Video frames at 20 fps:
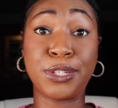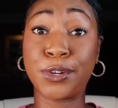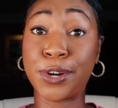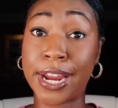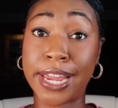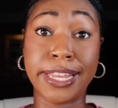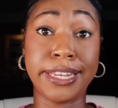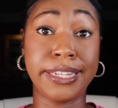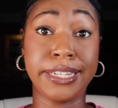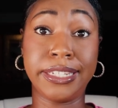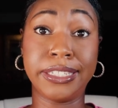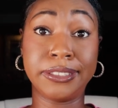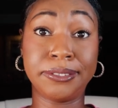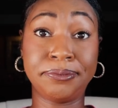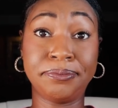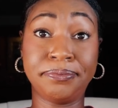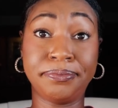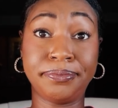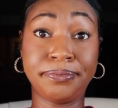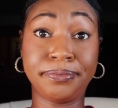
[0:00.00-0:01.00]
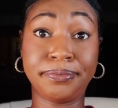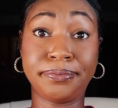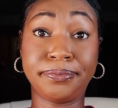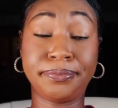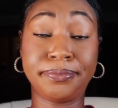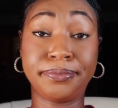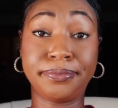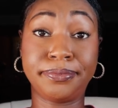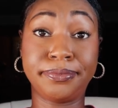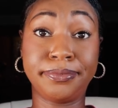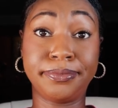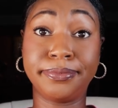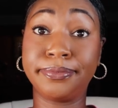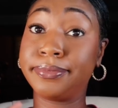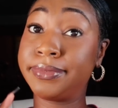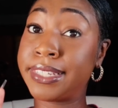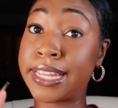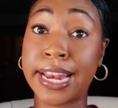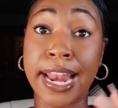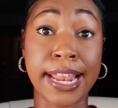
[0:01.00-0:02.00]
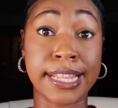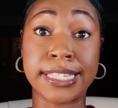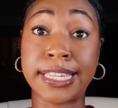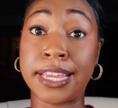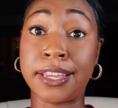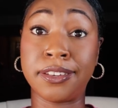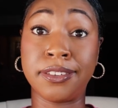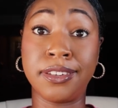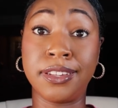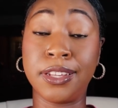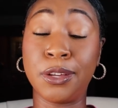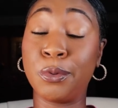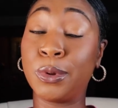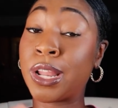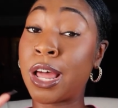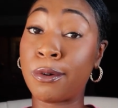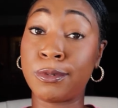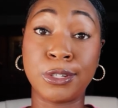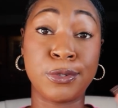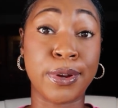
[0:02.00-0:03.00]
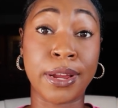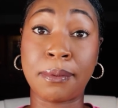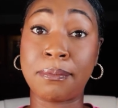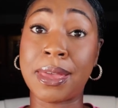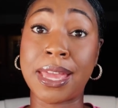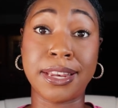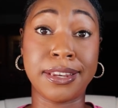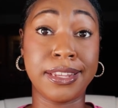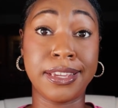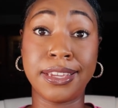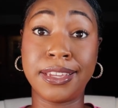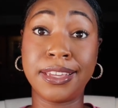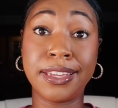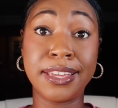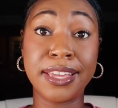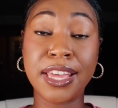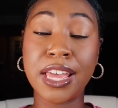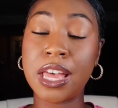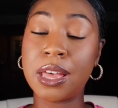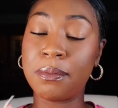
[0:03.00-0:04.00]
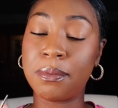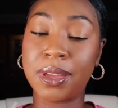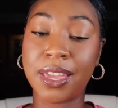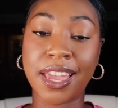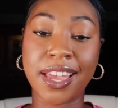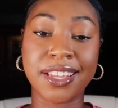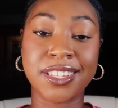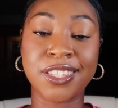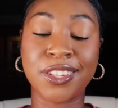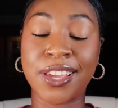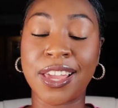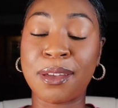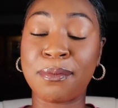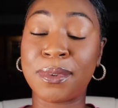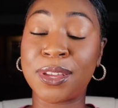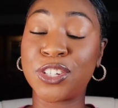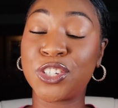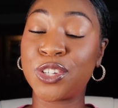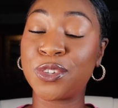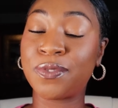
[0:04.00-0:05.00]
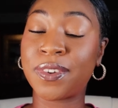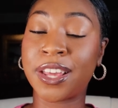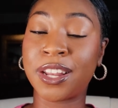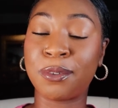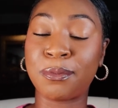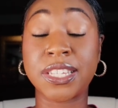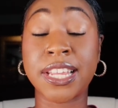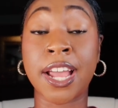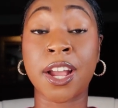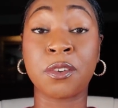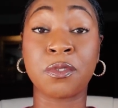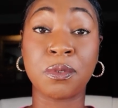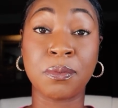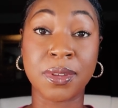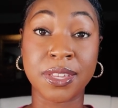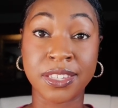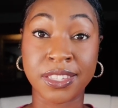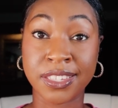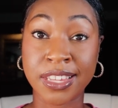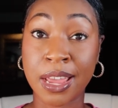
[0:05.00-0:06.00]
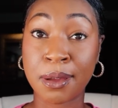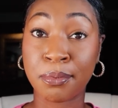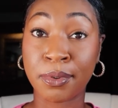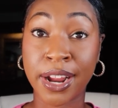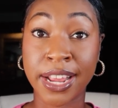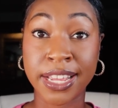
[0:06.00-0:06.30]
It's great. 10 out of 10. We'll always recommend. But yeah, so yeah, make sure you follow photography business at